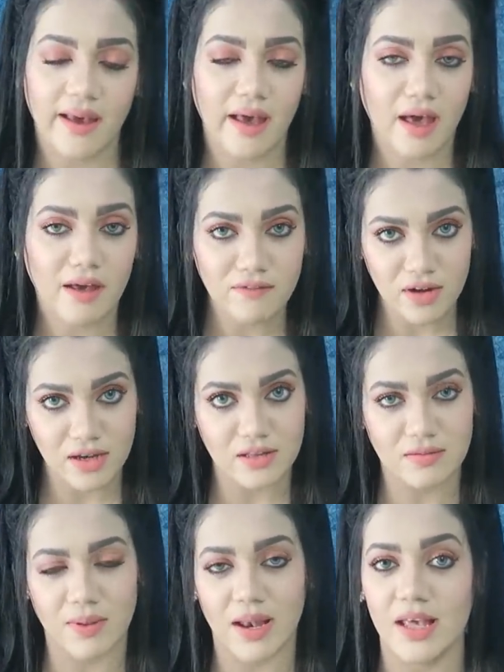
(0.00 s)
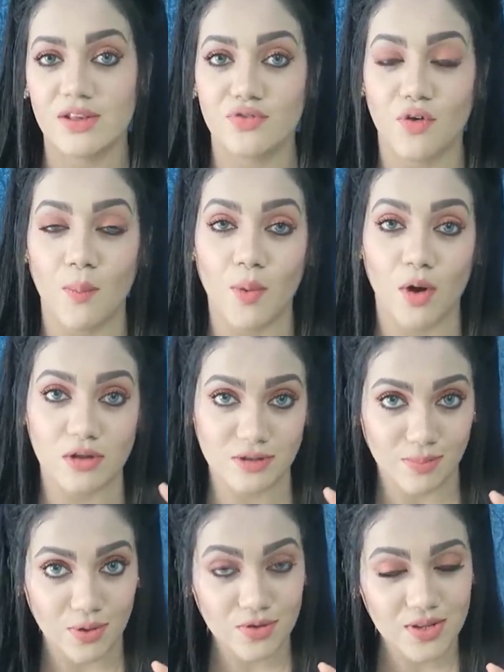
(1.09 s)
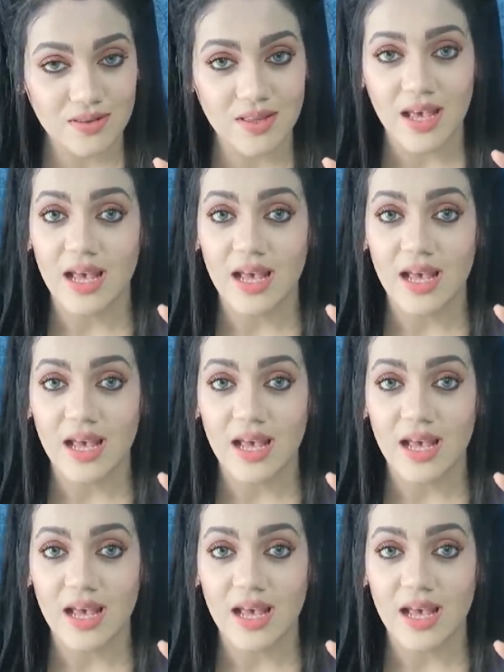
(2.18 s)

heavenly smelling is from Osmosis.